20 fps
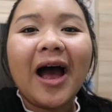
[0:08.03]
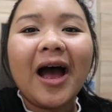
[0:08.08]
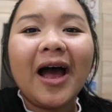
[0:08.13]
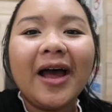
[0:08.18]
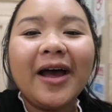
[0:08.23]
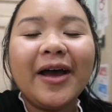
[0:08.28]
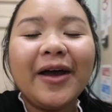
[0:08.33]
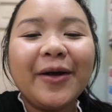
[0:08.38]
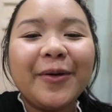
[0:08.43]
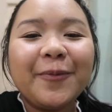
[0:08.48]

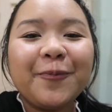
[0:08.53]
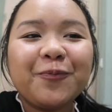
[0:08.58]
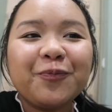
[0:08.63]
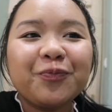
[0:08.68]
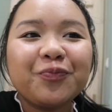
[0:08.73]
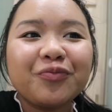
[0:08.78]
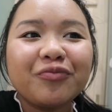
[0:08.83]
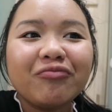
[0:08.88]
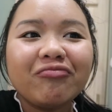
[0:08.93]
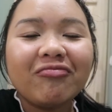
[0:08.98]

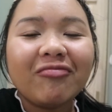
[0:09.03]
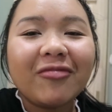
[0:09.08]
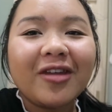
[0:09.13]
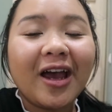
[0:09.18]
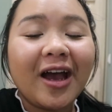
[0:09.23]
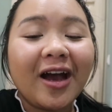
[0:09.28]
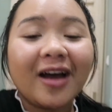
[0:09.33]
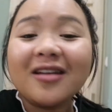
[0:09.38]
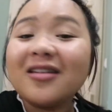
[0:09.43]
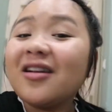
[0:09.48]
and
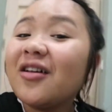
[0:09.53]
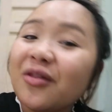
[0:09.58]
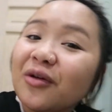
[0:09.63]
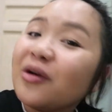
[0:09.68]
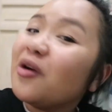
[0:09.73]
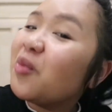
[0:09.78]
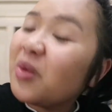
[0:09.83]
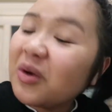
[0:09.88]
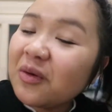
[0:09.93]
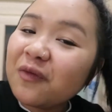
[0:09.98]
I thought
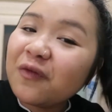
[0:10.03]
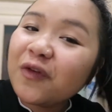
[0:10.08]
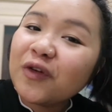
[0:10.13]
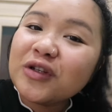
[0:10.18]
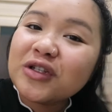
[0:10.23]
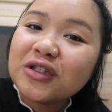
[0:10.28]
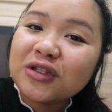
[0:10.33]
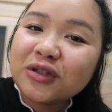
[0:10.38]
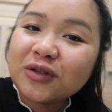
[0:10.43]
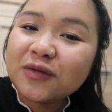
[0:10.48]
it'd be
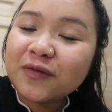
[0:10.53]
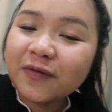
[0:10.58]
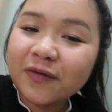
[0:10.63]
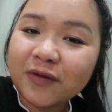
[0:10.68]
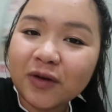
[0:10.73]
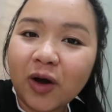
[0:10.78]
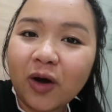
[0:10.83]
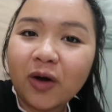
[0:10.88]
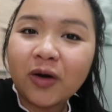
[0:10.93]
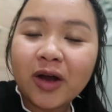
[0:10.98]
fun to
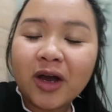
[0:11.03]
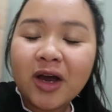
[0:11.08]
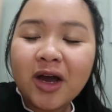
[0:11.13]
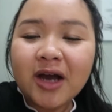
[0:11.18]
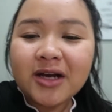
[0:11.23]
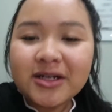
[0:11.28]
vlog.